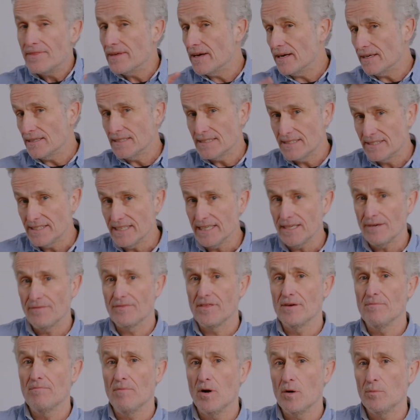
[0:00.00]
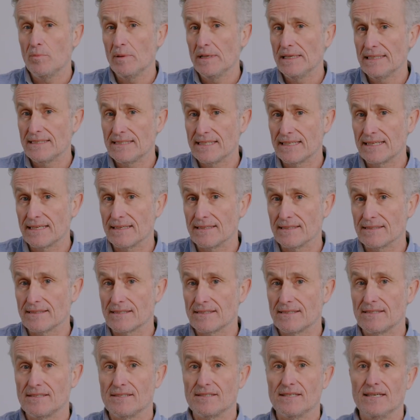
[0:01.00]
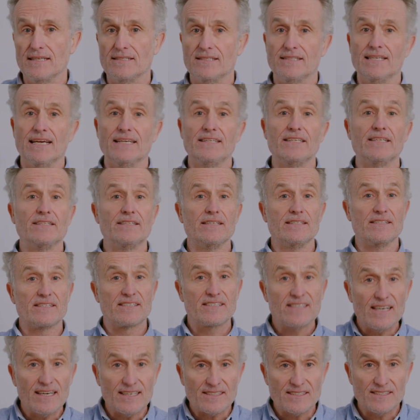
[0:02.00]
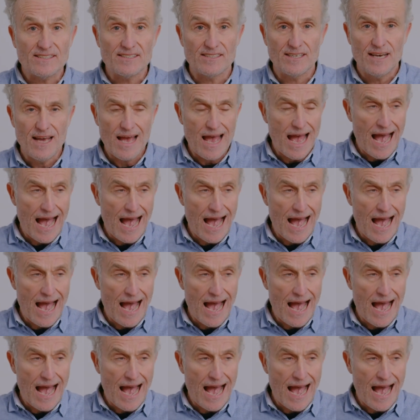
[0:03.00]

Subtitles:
The idea of the mobility classes is that you discuss